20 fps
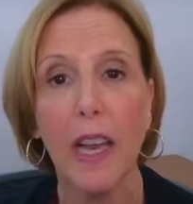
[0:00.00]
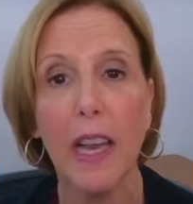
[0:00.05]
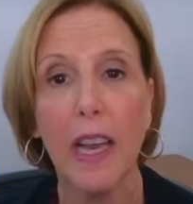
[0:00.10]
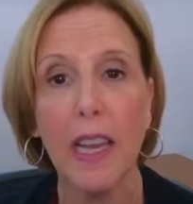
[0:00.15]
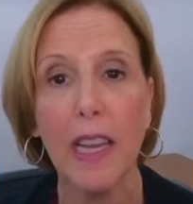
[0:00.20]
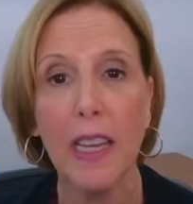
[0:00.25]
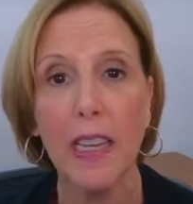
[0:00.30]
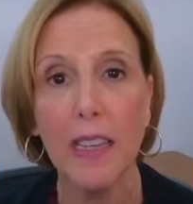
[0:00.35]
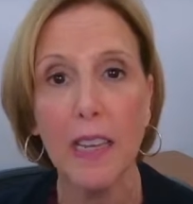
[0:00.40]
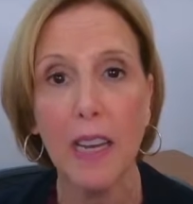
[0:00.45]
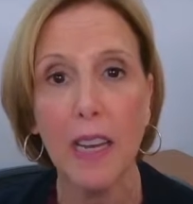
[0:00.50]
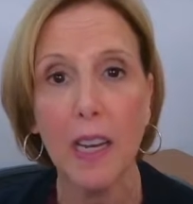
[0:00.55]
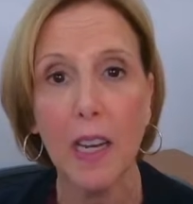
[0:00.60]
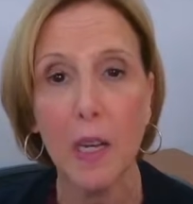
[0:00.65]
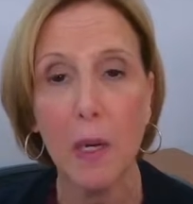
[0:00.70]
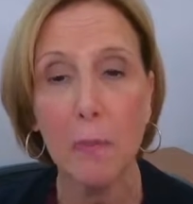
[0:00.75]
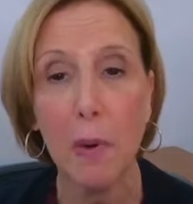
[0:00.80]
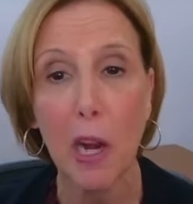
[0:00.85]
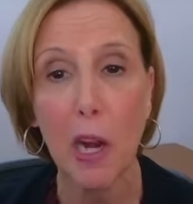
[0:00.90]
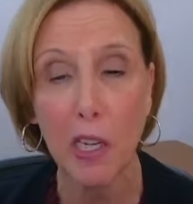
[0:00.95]

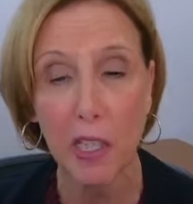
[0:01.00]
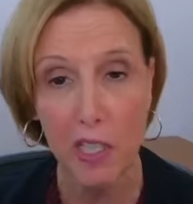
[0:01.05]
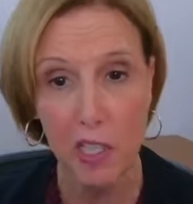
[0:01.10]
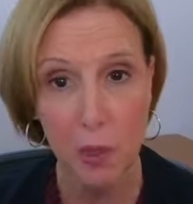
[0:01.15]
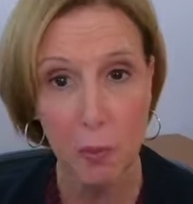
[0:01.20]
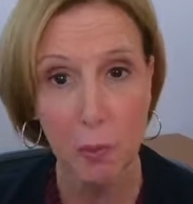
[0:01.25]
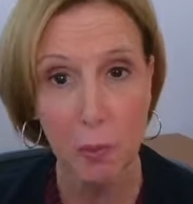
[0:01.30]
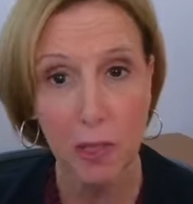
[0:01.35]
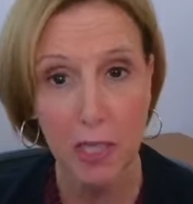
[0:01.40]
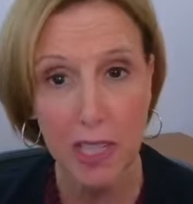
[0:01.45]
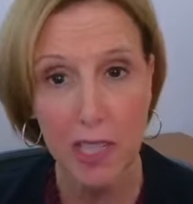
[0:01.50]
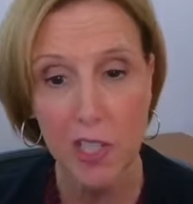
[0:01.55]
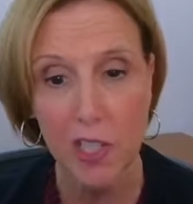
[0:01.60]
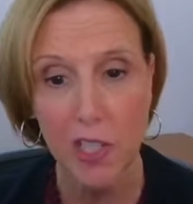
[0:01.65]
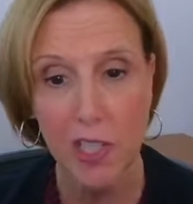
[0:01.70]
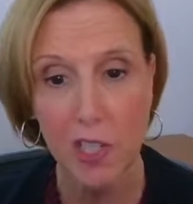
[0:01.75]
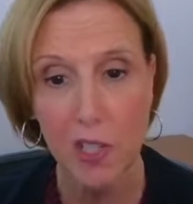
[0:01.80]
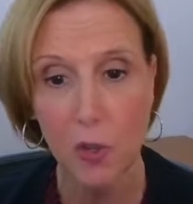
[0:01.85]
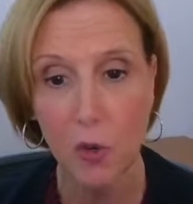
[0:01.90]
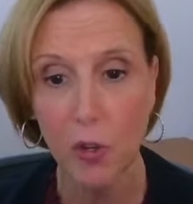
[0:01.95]
a Parkinson plus
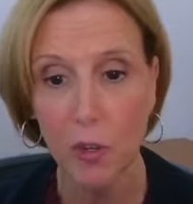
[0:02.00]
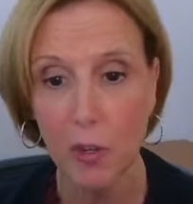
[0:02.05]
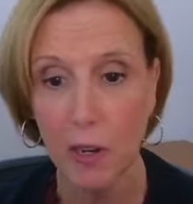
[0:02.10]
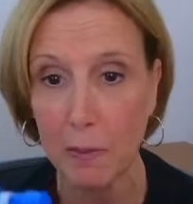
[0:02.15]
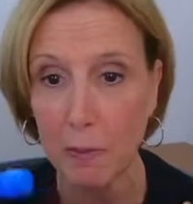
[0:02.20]
disorder.